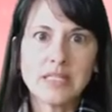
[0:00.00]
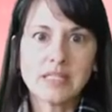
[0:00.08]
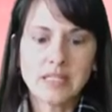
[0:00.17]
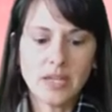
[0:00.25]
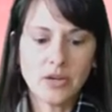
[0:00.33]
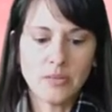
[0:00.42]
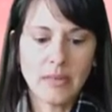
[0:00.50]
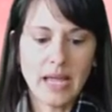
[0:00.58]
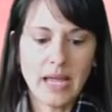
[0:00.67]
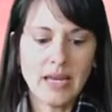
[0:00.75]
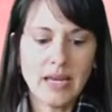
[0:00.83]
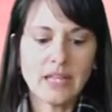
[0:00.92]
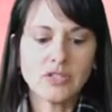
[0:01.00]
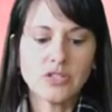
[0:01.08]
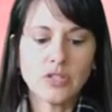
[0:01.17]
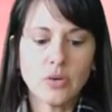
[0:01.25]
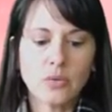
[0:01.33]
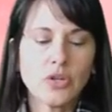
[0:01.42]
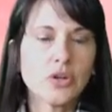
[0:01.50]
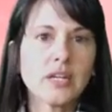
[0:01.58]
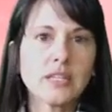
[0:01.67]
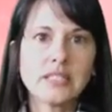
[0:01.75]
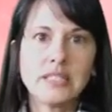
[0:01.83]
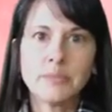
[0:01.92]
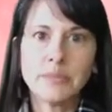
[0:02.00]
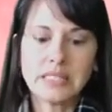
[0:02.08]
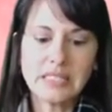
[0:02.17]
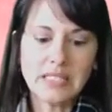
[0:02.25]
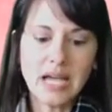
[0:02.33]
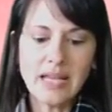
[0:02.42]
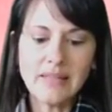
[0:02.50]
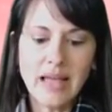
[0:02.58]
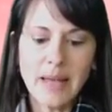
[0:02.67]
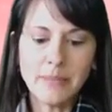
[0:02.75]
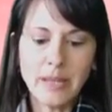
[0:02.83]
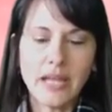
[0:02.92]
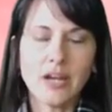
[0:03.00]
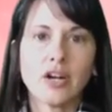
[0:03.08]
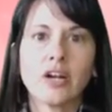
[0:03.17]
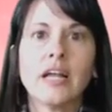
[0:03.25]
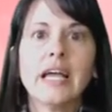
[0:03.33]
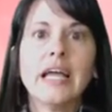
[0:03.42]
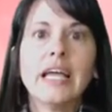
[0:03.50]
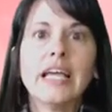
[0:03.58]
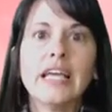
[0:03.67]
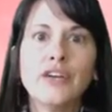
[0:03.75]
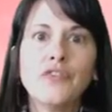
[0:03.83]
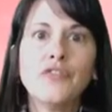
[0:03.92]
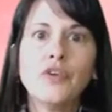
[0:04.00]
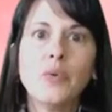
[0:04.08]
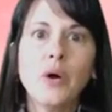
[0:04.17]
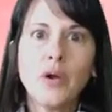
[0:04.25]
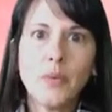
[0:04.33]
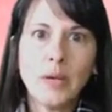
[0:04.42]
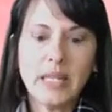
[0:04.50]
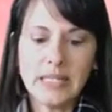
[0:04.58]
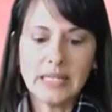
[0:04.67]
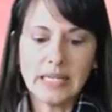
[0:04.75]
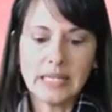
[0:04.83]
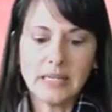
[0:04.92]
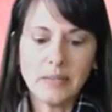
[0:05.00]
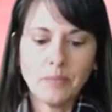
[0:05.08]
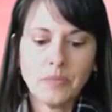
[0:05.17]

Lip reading: Skinner made, and so you're going to simply sign that banner if you are willing